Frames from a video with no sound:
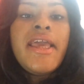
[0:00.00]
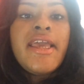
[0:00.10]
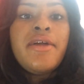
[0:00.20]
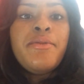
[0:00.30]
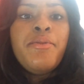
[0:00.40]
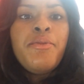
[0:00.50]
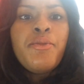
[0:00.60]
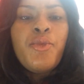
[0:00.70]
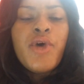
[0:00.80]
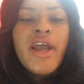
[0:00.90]
And
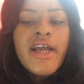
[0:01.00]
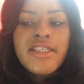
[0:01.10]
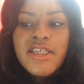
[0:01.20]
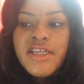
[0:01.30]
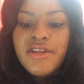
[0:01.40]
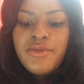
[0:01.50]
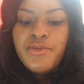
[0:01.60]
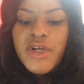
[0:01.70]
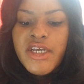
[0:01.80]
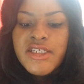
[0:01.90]
what I did
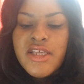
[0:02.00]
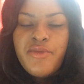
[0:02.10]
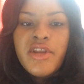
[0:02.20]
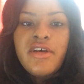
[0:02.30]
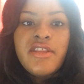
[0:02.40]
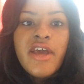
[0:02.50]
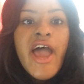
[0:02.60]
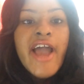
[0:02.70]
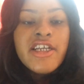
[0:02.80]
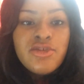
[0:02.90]
was I went on the
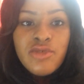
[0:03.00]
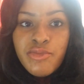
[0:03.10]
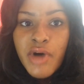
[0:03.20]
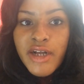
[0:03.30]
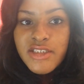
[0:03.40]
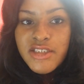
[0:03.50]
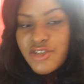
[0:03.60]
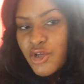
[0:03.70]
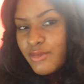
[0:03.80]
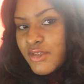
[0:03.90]
actual Barnes &
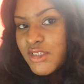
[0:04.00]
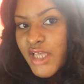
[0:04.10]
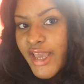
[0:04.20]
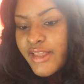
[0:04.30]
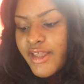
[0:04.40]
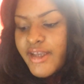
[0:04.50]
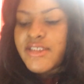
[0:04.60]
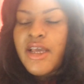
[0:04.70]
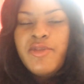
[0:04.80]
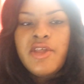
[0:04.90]
Noble site, like
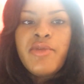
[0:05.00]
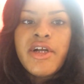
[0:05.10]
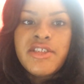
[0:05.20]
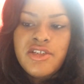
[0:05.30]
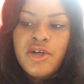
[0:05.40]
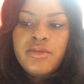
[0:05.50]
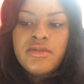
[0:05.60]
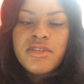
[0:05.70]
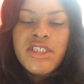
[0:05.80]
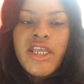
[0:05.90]
I typed in Barnes &
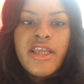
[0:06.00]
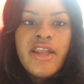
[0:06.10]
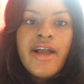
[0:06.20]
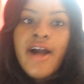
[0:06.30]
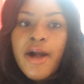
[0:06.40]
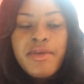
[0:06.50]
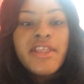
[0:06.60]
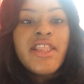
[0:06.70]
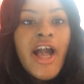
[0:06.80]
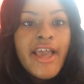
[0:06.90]
Noble, and I
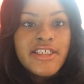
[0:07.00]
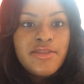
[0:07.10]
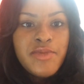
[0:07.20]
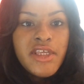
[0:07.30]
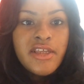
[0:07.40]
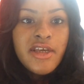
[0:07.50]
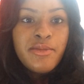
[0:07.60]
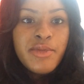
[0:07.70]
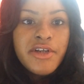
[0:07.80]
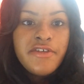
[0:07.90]
copied the ISBN
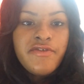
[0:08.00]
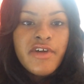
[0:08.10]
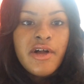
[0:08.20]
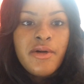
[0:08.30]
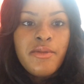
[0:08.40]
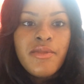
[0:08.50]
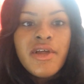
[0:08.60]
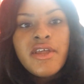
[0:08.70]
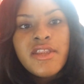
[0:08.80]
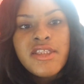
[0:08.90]
number from
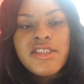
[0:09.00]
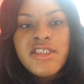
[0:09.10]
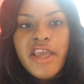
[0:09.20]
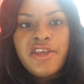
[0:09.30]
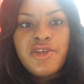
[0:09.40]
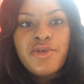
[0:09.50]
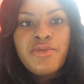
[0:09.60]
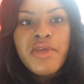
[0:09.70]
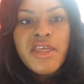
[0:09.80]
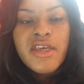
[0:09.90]
the CAU
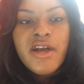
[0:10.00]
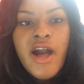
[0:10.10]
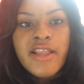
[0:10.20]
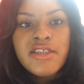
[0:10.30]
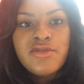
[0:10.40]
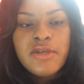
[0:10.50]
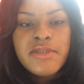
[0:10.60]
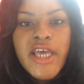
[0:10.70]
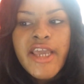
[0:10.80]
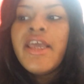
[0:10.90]
BN College
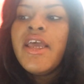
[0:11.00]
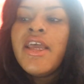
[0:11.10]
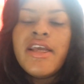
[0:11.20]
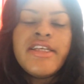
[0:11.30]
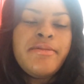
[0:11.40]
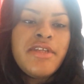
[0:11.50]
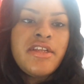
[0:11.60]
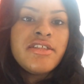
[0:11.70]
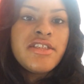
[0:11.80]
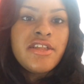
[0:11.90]
website and typed
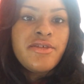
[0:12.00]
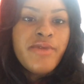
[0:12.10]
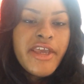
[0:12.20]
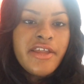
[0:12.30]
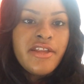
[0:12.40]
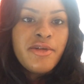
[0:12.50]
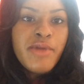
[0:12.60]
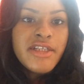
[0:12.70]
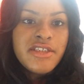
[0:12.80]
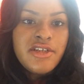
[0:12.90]
it into the regular
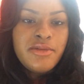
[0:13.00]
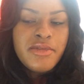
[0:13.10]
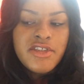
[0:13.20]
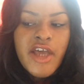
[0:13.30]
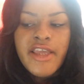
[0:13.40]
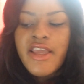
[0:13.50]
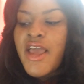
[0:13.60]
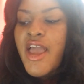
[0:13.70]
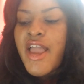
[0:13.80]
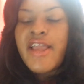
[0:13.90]
Barnes & Noble site,
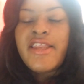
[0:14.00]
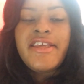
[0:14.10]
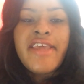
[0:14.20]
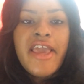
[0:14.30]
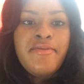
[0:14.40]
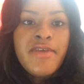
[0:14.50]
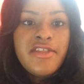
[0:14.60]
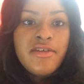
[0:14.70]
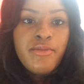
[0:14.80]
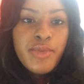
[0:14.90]
and it gave
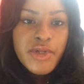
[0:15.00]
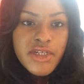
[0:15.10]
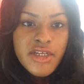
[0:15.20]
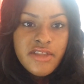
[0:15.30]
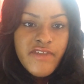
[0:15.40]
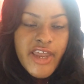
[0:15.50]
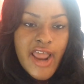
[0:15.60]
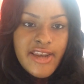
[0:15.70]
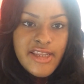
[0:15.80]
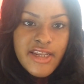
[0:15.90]
me the book that
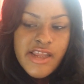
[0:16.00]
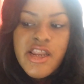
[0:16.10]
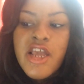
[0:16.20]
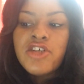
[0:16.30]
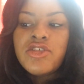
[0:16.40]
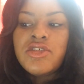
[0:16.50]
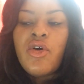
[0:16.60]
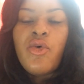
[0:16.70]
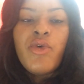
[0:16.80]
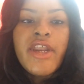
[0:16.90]
I needed.
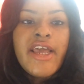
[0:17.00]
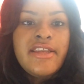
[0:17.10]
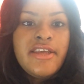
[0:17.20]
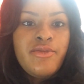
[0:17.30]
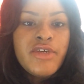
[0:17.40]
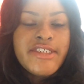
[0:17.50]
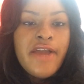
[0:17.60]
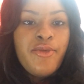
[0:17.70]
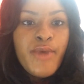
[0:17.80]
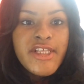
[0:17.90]
So what I did was
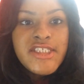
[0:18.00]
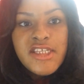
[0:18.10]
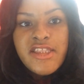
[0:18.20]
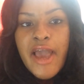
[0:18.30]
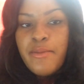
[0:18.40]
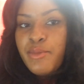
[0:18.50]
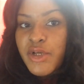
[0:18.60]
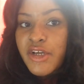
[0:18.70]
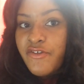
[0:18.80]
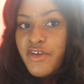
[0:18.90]
I rented that
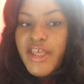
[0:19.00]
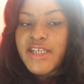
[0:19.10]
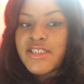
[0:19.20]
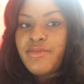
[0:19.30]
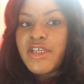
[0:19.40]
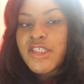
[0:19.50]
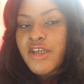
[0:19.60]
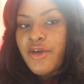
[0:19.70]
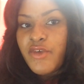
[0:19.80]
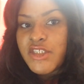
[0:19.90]
book for that
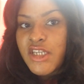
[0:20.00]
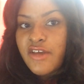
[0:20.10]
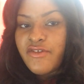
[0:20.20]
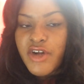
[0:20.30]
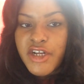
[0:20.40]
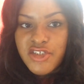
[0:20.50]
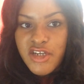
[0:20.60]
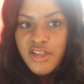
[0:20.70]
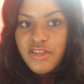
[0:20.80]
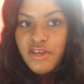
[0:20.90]
semester. I rented it for
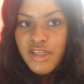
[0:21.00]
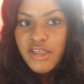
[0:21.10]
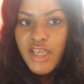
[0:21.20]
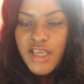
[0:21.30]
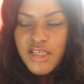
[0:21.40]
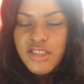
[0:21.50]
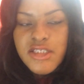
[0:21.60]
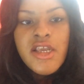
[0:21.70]
130 days.